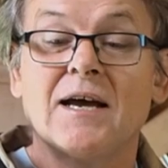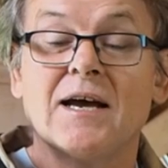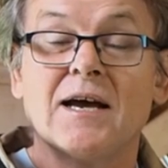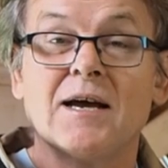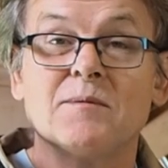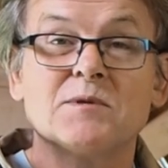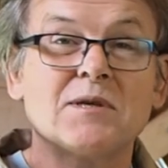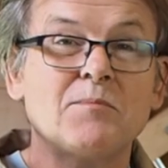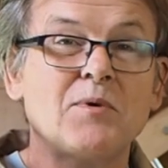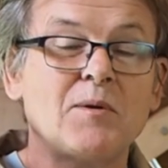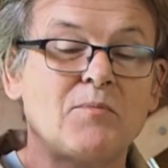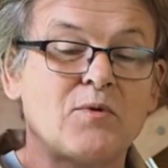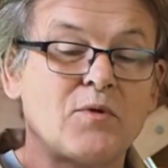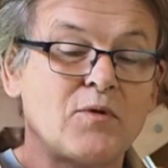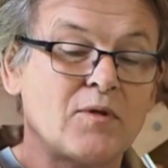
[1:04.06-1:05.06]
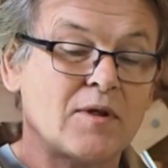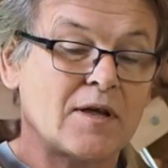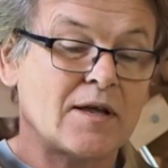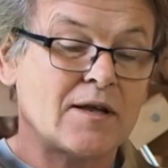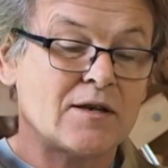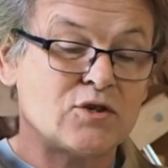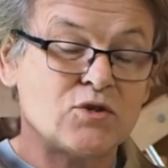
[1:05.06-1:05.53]
Some people
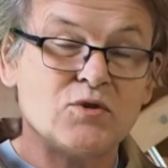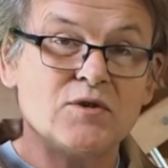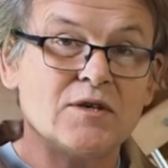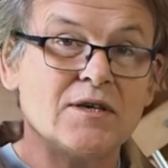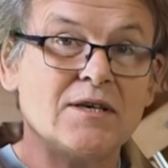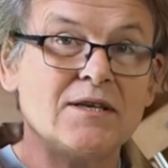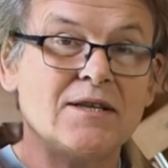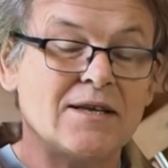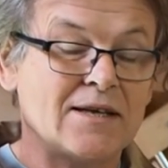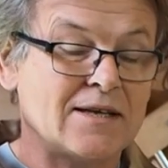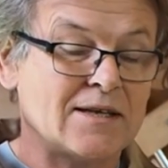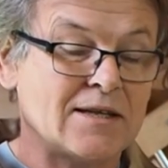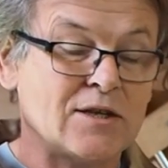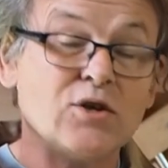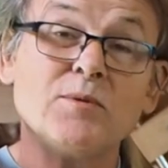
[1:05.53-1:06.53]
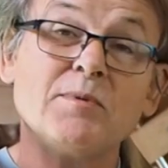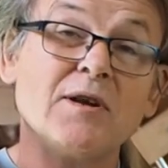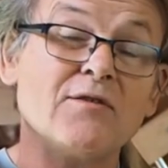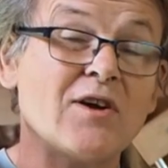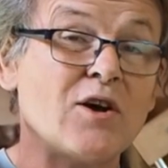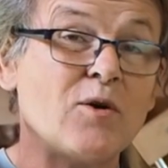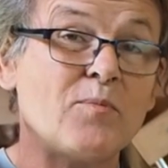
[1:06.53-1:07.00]
do need a little
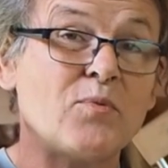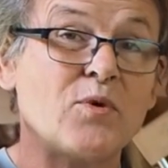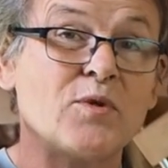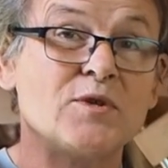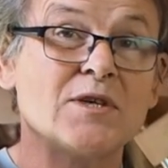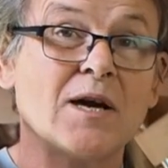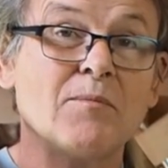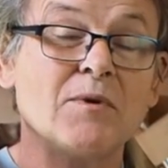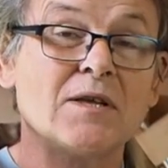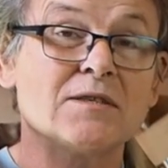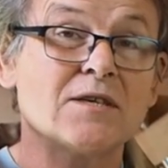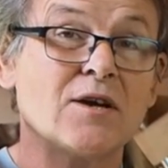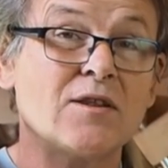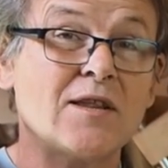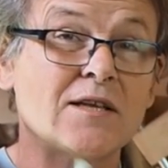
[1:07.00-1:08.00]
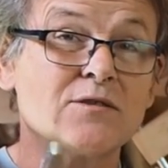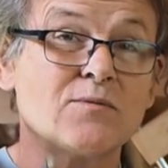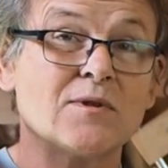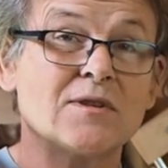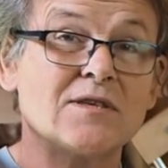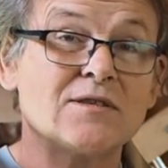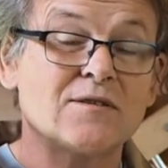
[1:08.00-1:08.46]
bit of help with sharpening, so that's
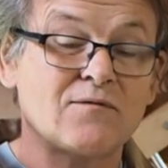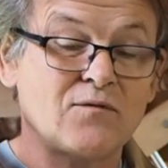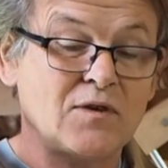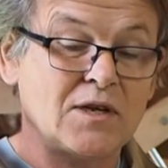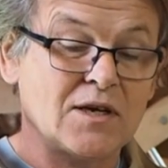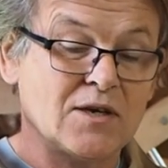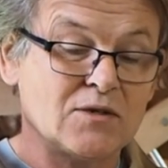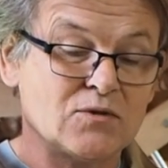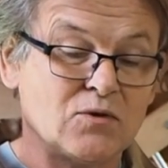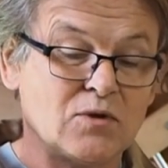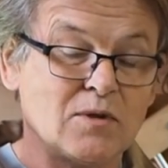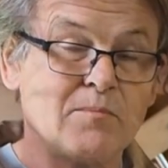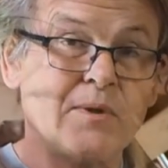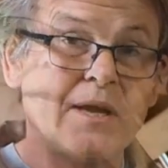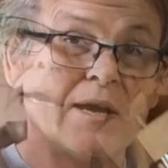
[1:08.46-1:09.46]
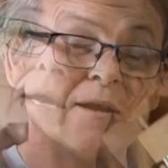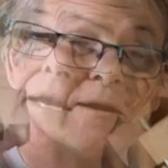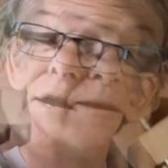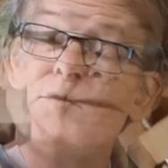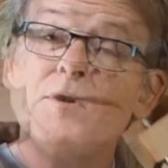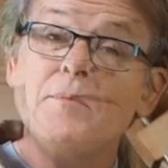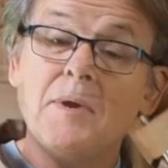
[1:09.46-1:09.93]
what this video is all about.
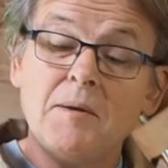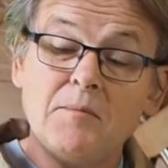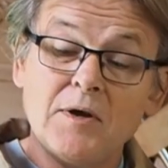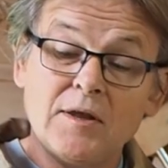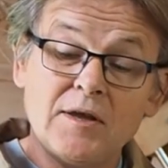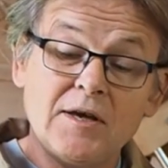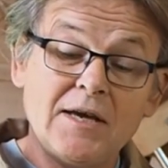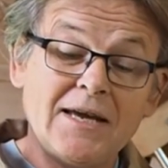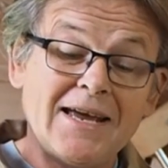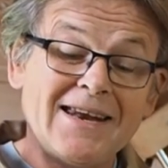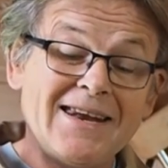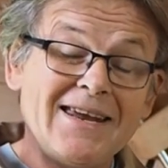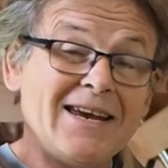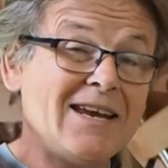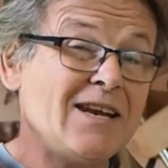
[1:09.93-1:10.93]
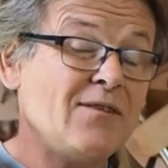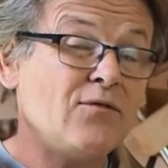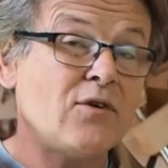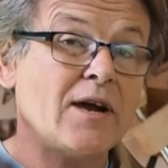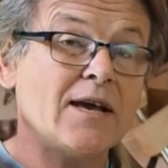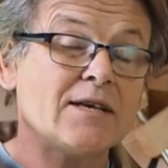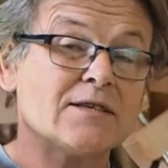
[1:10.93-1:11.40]
Now remember, the negative
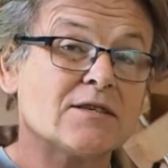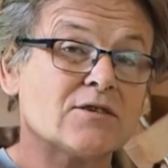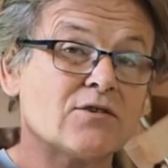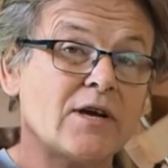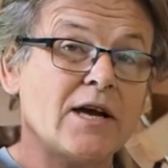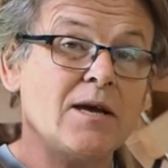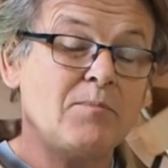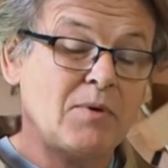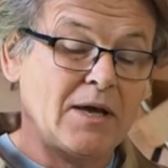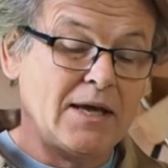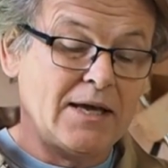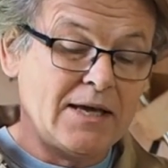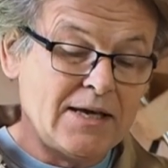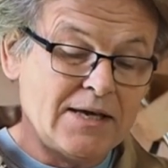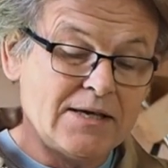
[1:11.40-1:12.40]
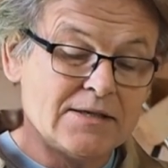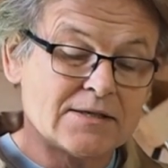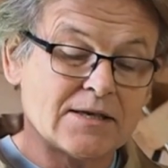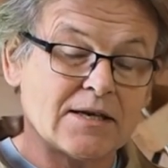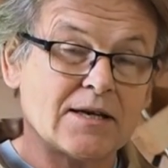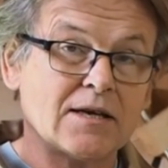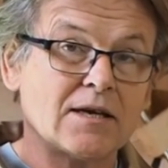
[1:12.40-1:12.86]
rake scraper is